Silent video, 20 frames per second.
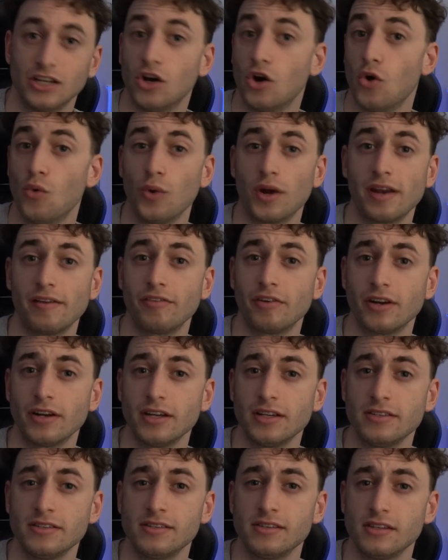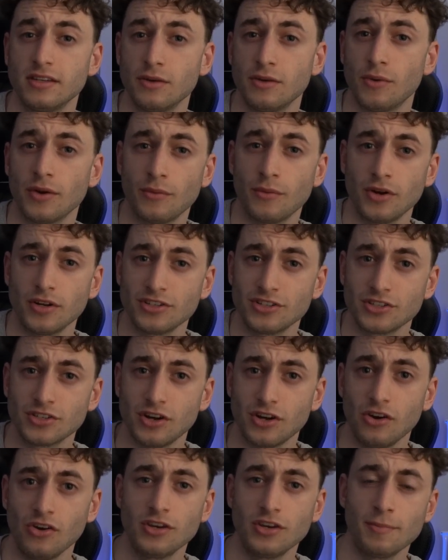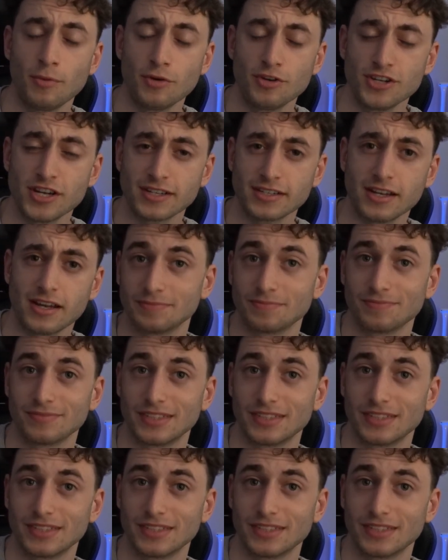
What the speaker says: or whatever it is you want to watch on your projector.